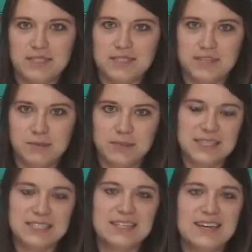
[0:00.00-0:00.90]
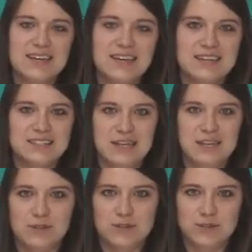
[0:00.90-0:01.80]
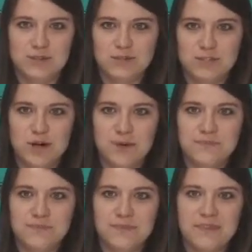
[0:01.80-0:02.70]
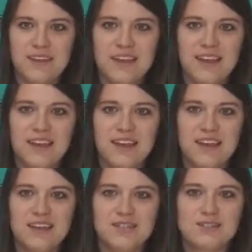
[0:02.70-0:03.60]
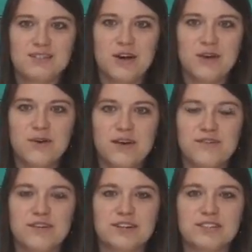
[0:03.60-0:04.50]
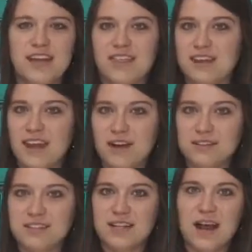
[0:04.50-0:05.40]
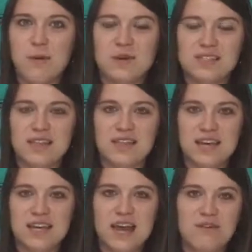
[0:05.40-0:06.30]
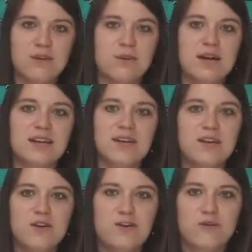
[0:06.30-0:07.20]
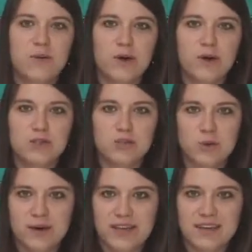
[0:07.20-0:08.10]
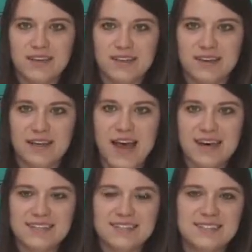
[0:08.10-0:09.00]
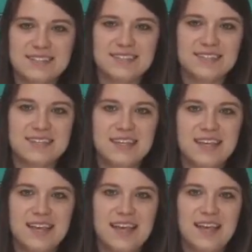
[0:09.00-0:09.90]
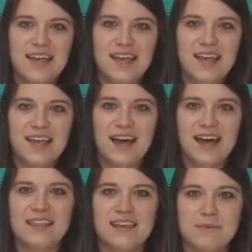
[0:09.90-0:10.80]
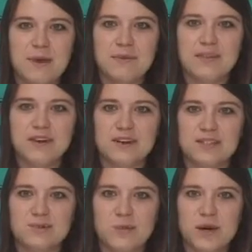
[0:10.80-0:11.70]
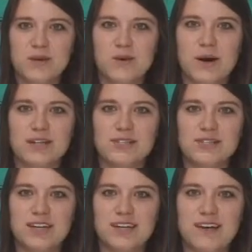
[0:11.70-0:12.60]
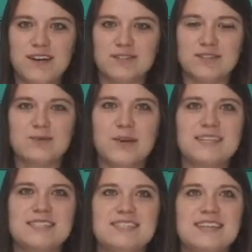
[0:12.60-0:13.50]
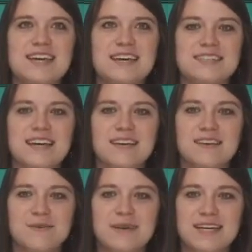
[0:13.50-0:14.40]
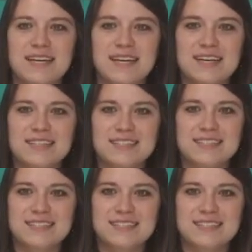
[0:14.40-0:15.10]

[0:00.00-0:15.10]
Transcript: then please continue to do so. So if there's nothing else, then I want to thank everyone for joining the class. I think maybe there is one question. I'll just wait to see exactly what it is.